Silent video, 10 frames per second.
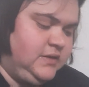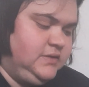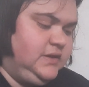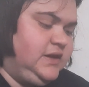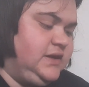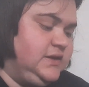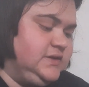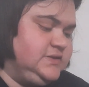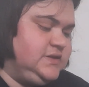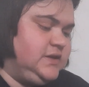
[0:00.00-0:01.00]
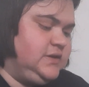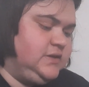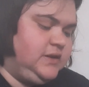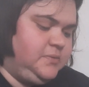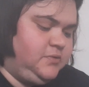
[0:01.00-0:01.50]
These
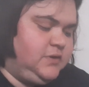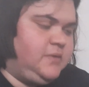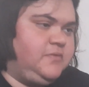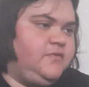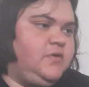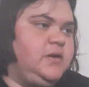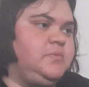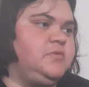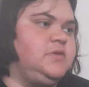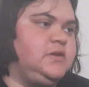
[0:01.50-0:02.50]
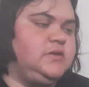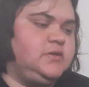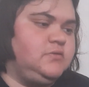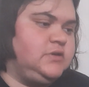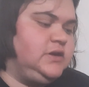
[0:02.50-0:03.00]
that I pulled out before I pulled out a
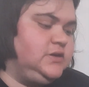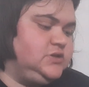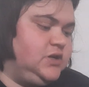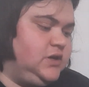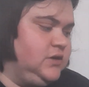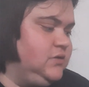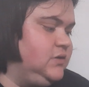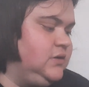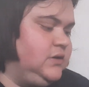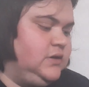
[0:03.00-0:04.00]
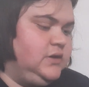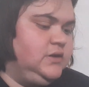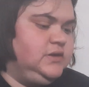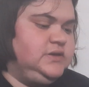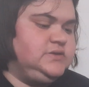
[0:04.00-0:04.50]
little keychain.
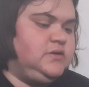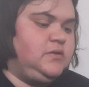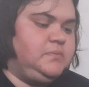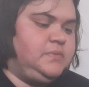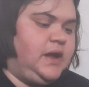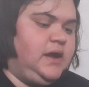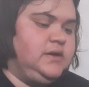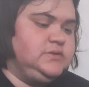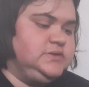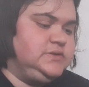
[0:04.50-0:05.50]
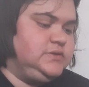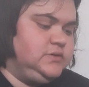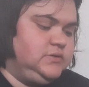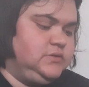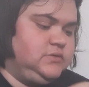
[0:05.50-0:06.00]
These are pants.
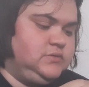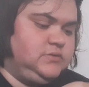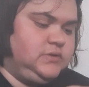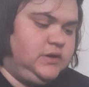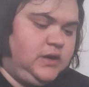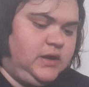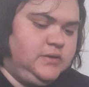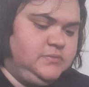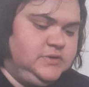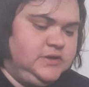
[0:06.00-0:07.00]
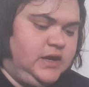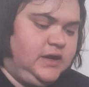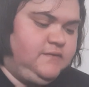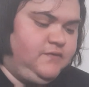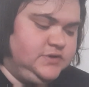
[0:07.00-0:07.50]
And I've been
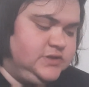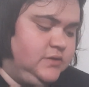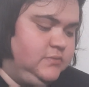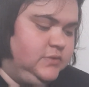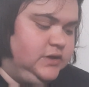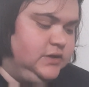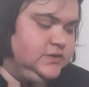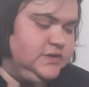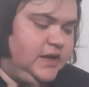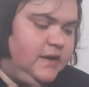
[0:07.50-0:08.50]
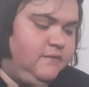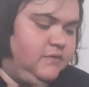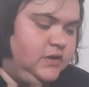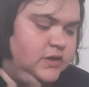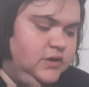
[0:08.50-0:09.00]
dying for some because I have
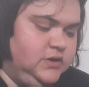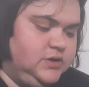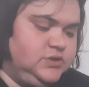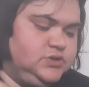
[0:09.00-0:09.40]
a